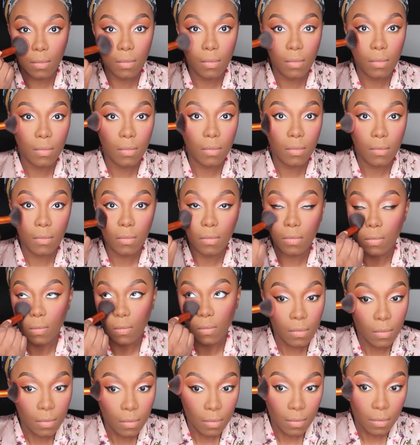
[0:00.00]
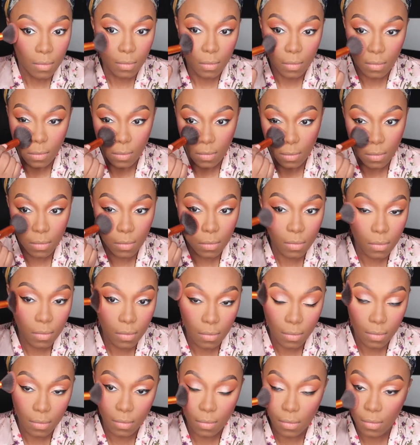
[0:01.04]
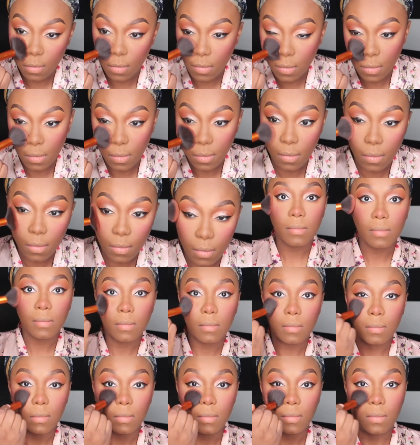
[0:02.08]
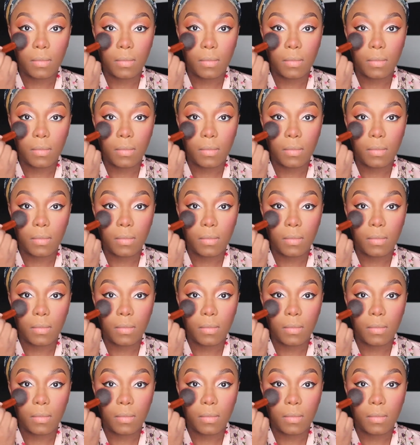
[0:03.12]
No one is speaking in this clip.